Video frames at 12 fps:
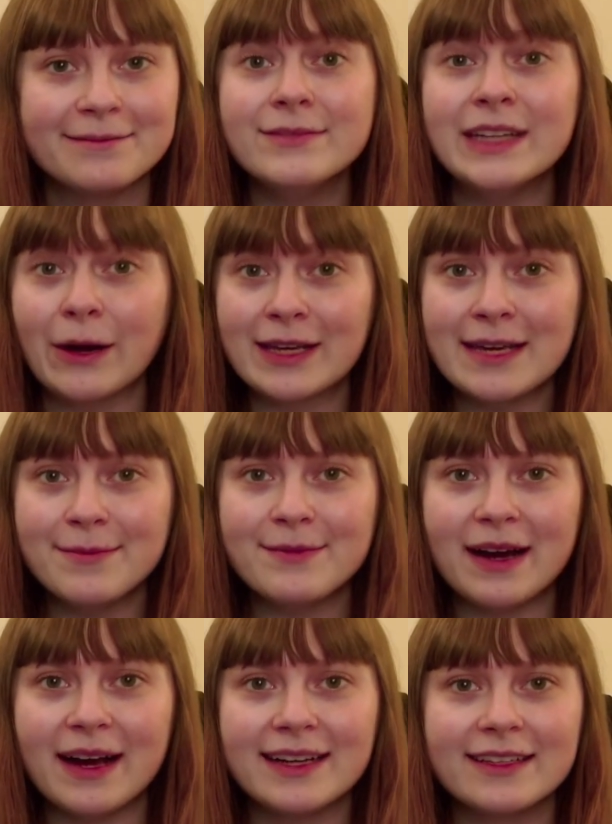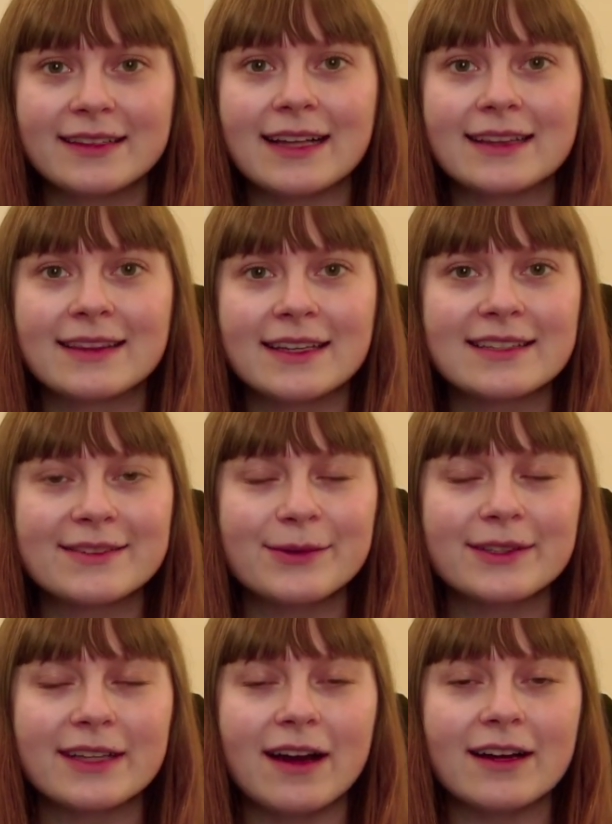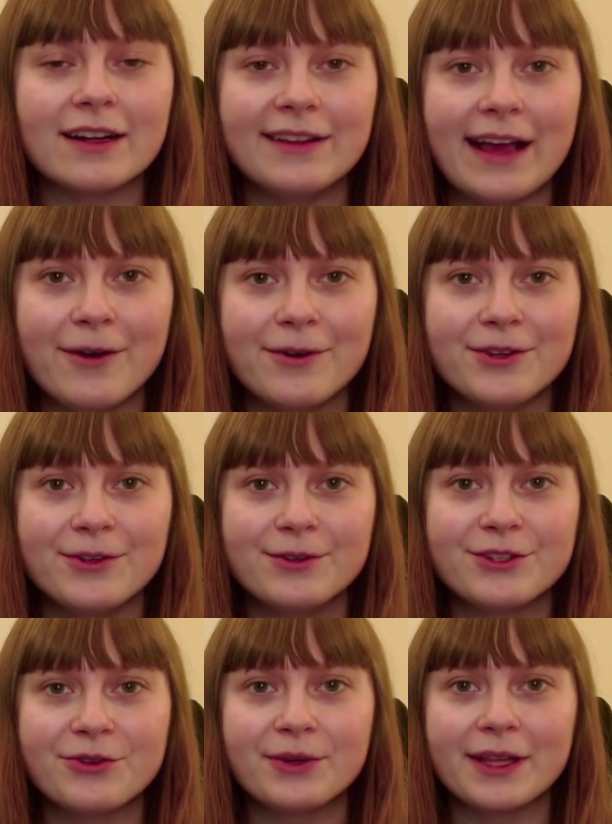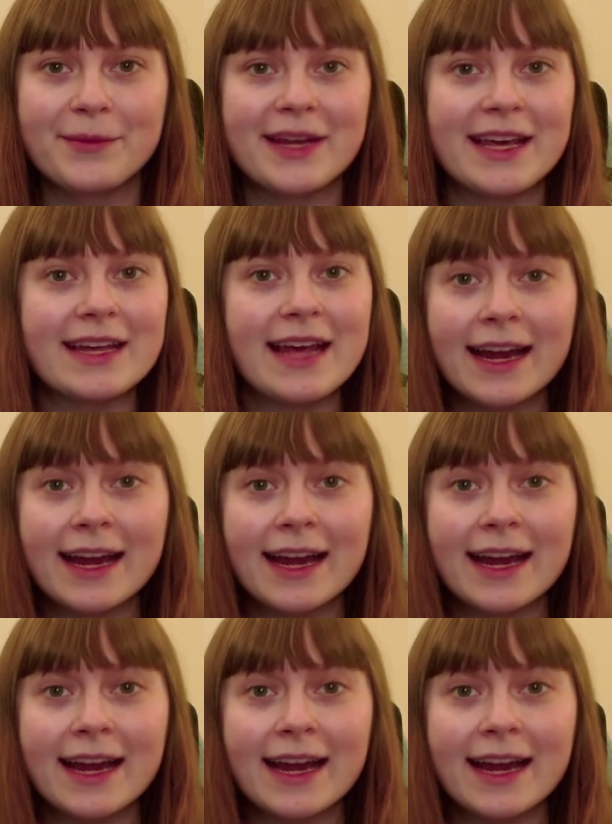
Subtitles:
Now keep in mind that this will not allow you to eliminate